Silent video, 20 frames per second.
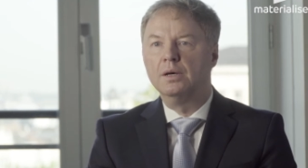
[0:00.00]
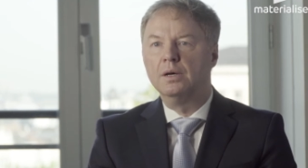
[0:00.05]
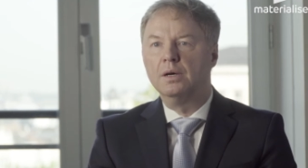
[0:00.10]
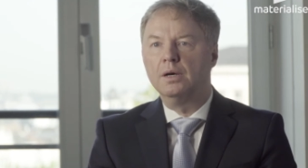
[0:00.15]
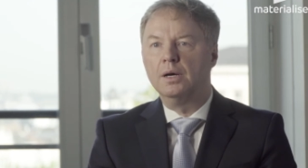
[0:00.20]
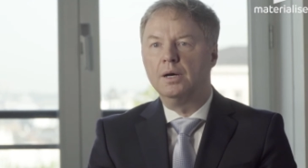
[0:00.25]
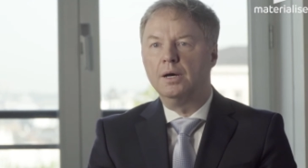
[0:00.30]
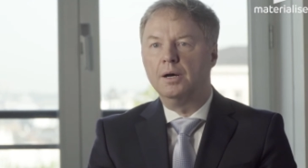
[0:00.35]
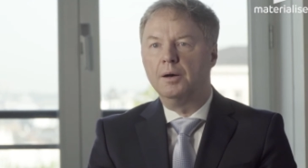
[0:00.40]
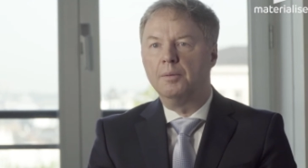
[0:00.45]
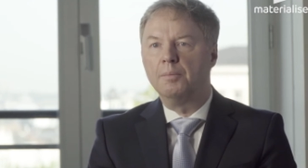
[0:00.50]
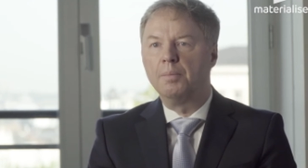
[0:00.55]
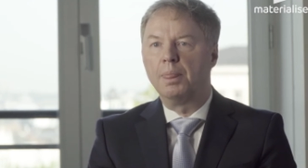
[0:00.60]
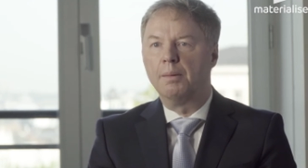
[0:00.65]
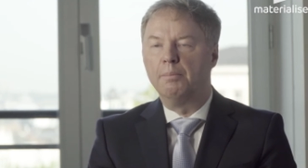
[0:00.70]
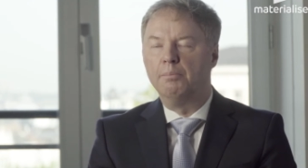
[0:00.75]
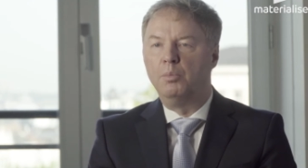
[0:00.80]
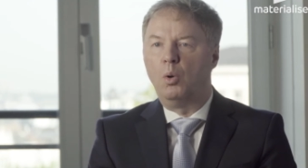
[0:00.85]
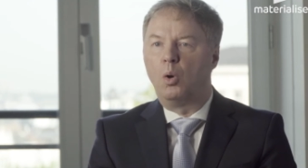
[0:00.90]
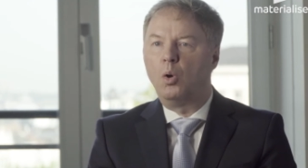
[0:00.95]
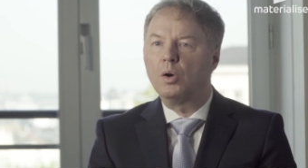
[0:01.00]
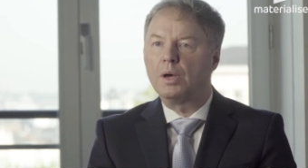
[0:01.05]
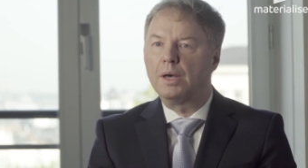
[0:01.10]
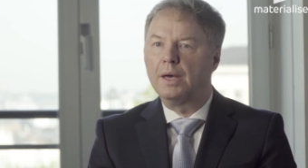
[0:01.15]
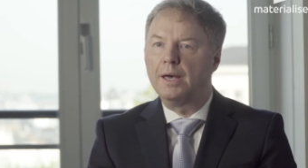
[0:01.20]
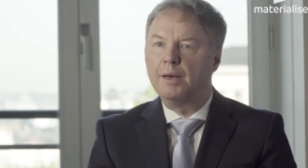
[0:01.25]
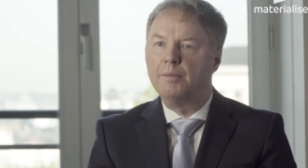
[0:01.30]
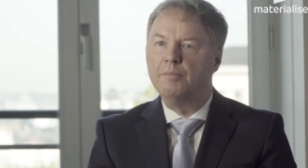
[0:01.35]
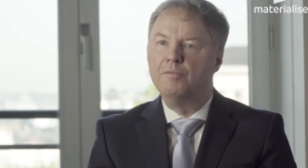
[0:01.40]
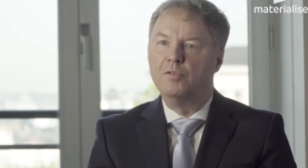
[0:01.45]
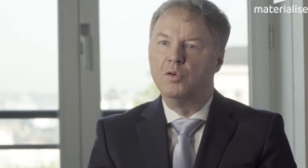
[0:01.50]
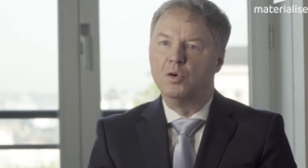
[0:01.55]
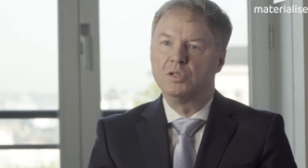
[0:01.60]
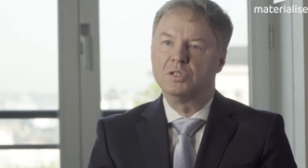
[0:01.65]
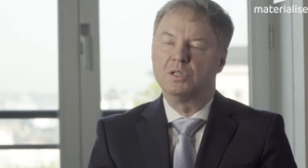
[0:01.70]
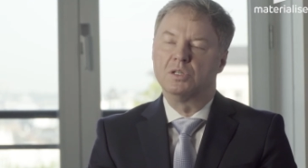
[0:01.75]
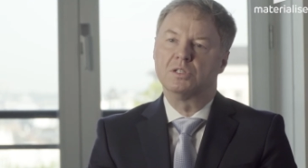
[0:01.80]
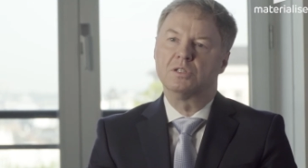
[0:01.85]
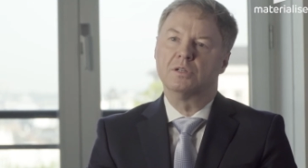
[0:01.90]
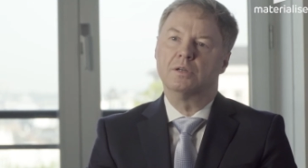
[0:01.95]
uh, ball game
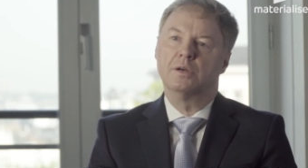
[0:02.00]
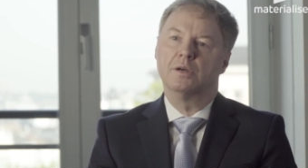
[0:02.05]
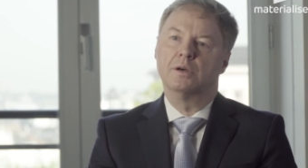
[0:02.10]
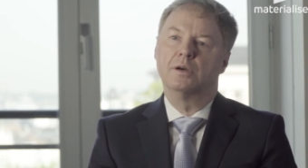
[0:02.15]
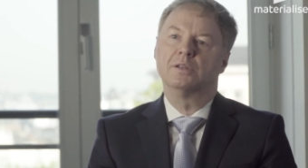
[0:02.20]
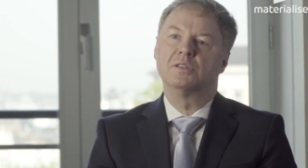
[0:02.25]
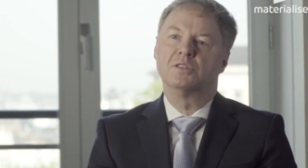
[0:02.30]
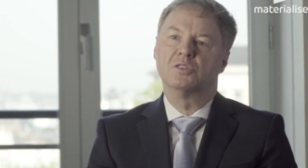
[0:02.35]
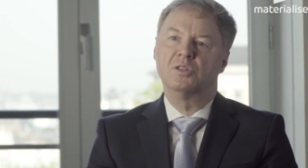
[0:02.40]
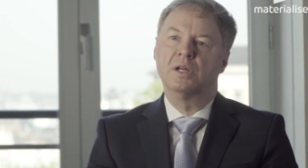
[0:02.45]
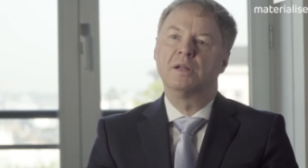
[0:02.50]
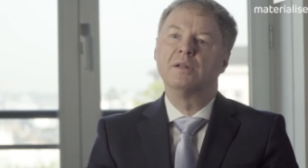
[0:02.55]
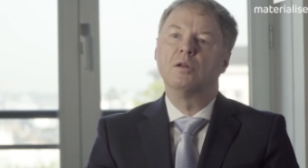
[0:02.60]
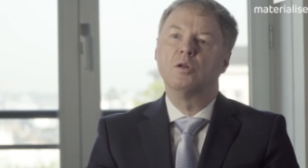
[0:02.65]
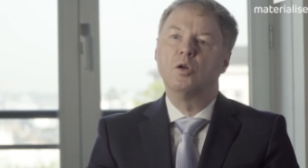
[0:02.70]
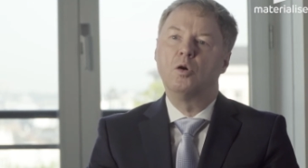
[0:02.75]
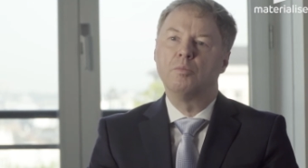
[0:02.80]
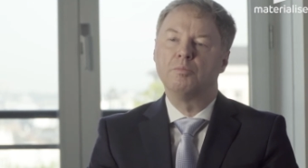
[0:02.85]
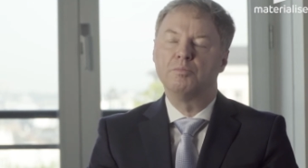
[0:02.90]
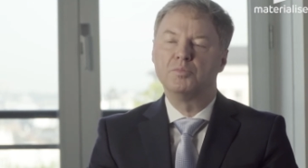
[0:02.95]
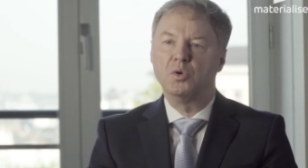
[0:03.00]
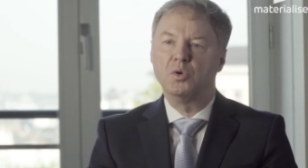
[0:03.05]
versus a standalone